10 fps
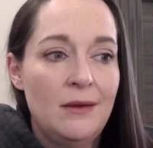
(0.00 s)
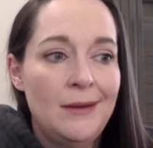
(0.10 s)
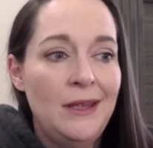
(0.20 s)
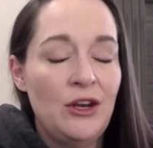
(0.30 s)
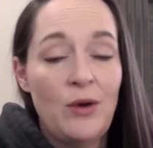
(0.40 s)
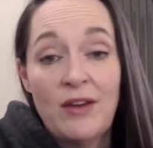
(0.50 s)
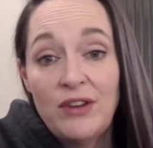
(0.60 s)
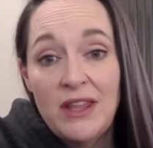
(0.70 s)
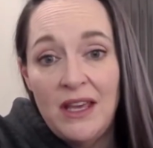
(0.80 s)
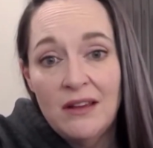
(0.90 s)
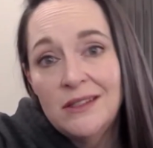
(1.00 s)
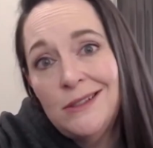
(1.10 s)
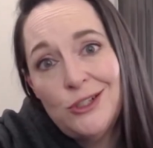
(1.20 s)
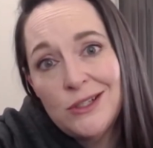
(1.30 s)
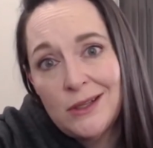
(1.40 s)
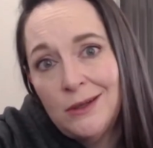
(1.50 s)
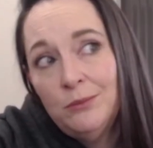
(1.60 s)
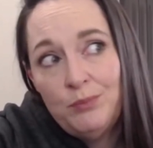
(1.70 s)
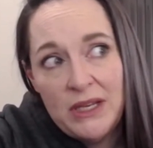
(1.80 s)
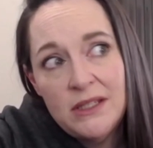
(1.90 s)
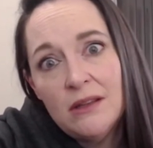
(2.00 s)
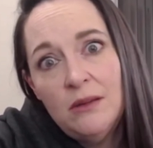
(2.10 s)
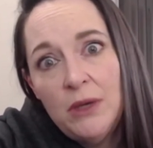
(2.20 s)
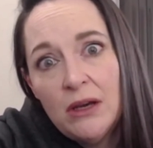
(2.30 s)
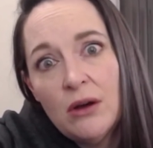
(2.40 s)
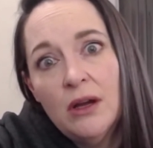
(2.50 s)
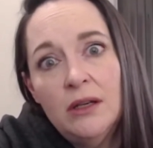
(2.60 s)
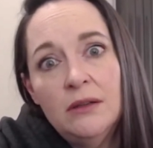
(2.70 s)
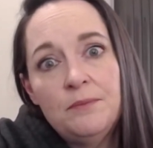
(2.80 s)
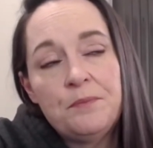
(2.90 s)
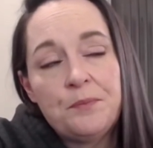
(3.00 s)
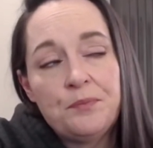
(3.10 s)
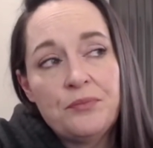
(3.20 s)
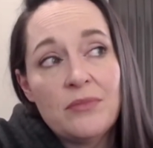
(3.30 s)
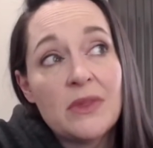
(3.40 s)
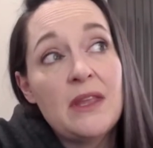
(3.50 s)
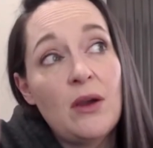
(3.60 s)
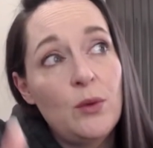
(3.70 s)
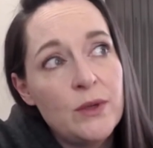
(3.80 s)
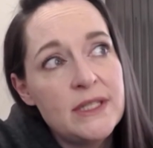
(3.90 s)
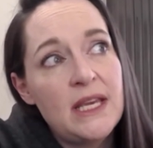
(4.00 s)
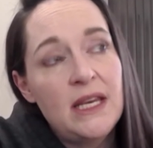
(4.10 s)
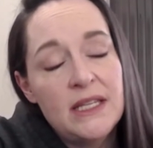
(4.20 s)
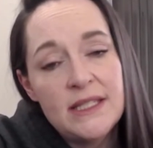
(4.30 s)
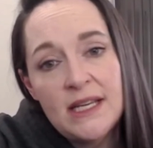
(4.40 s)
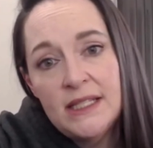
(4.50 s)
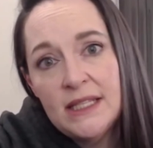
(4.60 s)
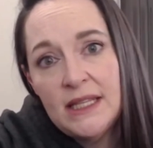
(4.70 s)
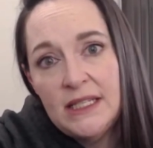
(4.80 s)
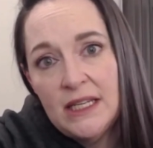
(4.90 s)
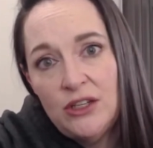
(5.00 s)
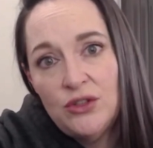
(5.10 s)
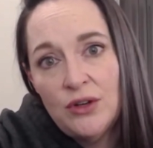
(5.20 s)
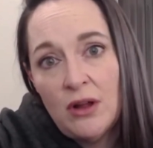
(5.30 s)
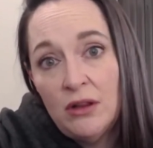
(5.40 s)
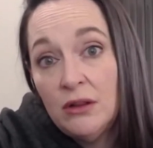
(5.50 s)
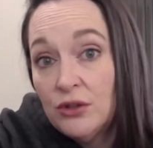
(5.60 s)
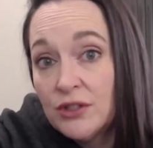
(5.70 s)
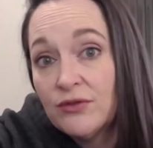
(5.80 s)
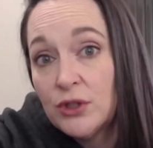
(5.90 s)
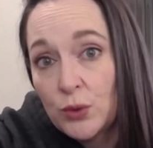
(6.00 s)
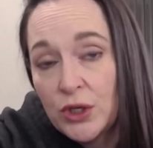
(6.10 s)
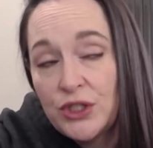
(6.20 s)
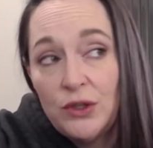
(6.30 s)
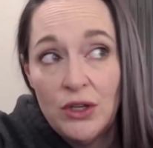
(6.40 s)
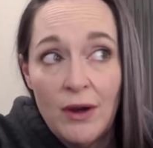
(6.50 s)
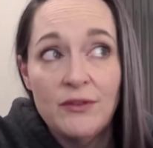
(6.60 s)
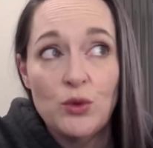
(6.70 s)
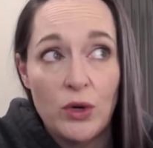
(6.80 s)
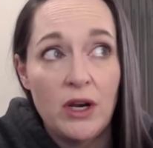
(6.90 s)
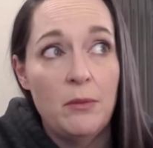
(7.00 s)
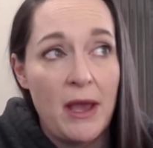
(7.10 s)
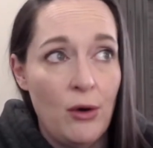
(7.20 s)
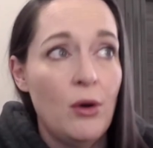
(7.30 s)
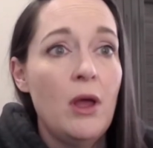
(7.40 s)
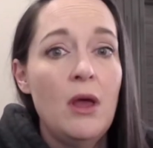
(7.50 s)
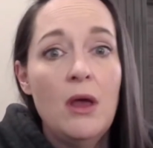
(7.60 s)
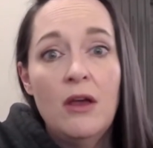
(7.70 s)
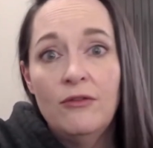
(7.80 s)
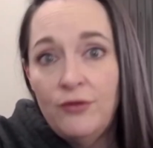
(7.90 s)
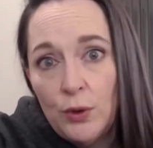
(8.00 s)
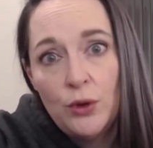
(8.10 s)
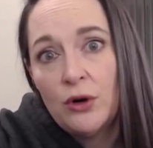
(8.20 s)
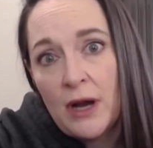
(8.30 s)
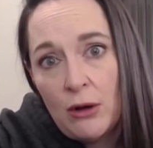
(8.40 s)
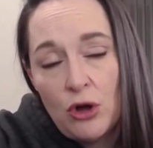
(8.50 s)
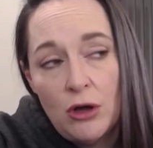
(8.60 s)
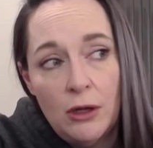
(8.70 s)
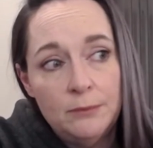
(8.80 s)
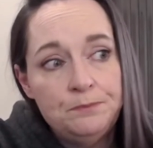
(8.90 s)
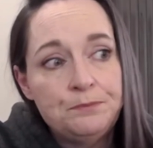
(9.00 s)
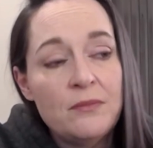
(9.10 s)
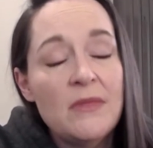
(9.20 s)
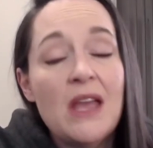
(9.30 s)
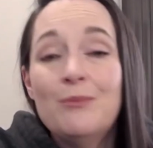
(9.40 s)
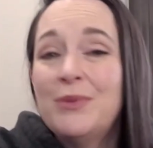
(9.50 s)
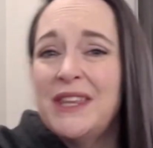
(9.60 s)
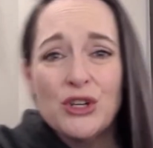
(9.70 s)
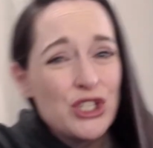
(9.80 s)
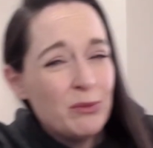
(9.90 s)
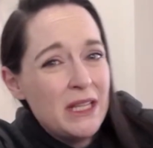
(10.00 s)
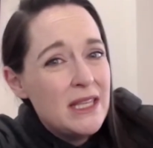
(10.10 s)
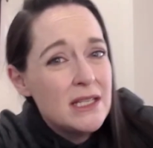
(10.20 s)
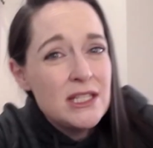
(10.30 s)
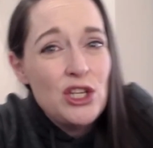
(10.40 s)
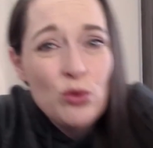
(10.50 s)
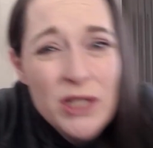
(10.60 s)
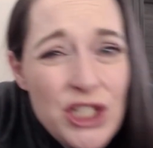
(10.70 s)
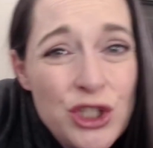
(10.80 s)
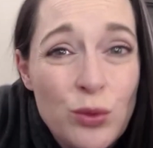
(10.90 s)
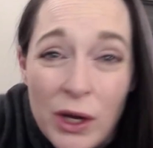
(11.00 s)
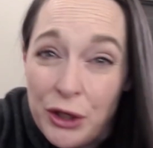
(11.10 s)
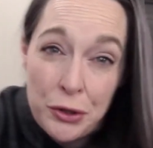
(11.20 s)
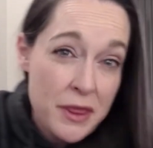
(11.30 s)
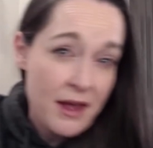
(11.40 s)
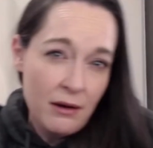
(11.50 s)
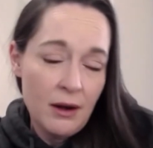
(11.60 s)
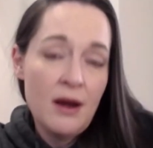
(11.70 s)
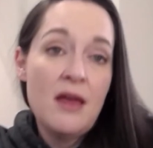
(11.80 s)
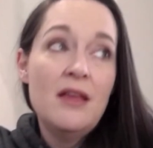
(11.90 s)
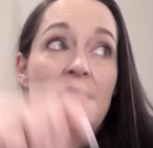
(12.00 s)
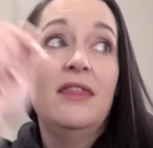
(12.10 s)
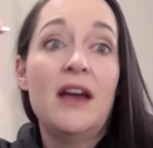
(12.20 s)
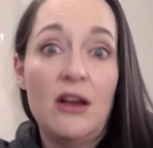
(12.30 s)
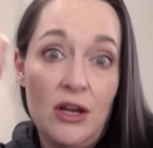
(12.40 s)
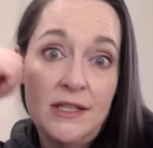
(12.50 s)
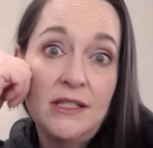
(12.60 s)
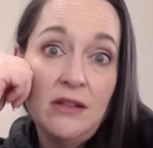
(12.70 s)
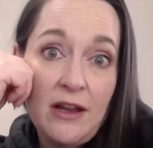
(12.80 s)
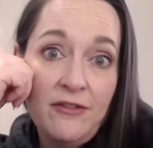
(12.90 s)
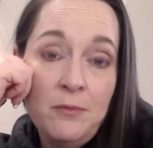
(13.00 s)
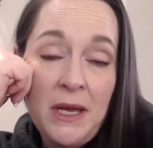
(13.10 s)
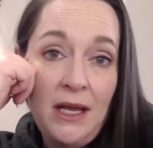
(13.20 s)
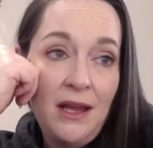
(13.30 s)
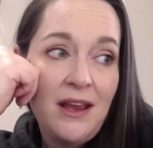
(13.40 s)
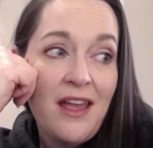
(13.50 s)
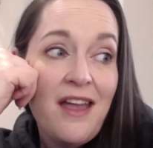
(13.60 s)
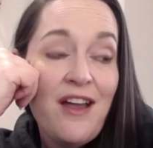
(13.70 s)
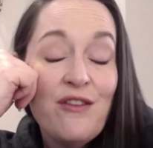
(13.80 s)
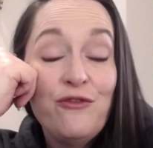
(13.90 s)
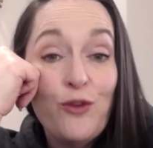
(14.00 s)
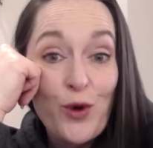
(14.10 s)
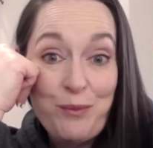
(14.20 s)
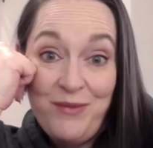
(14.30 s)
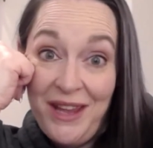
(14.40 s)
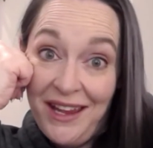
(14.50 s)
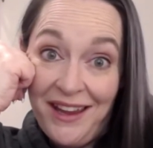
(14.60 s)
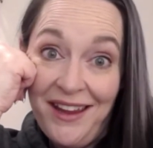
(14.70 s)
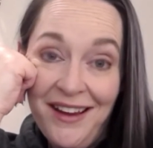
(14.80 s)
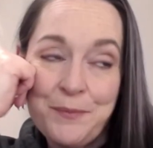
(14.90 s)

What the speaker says: everything else is just going to basically be gone. Now, I will say it is nice that they take you to an all-inclusive resort, so you don't have to worry about food or alcohol. But there are so many things that you want to do while you're there that cost a lot of money. For me,